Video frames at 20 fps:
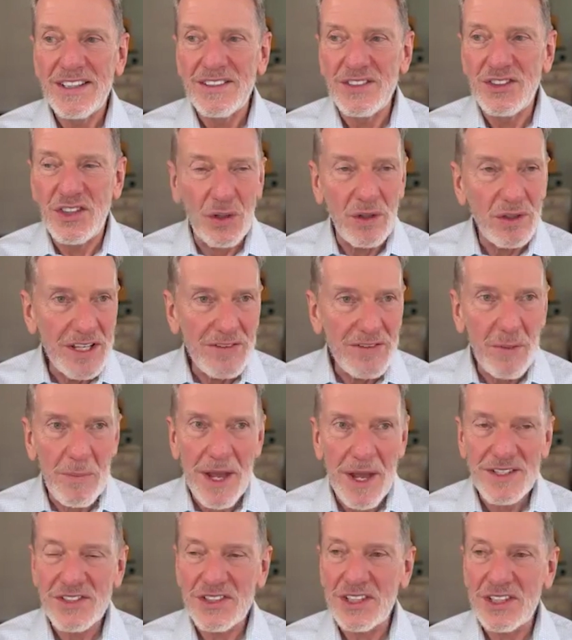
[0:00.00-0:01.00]
Don't leave a
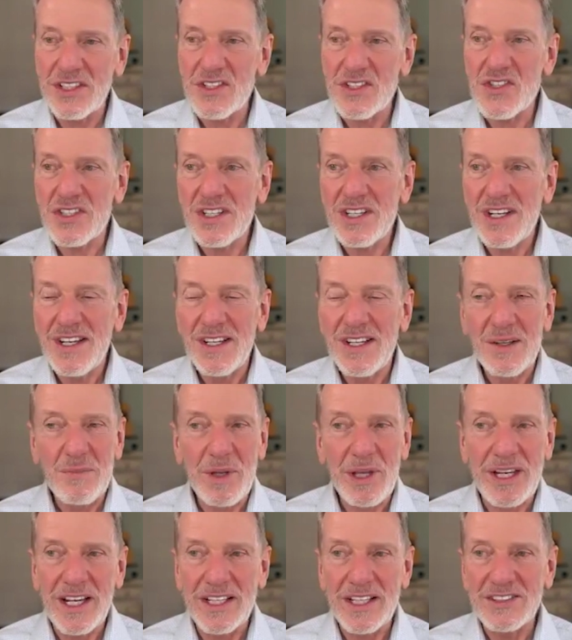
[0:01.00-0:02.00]
message
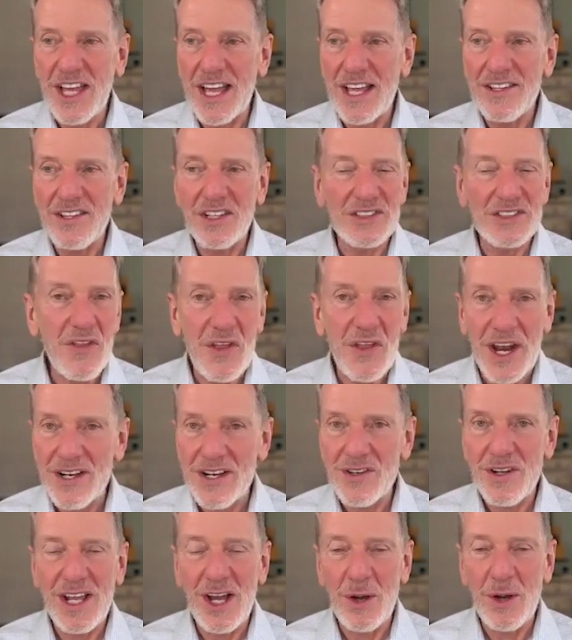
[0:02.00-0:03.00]
because there's nothing I can
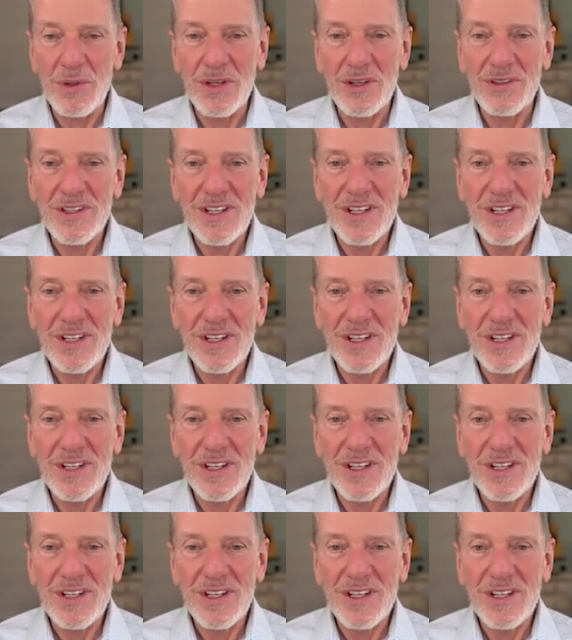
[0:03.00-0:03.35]
do to help you.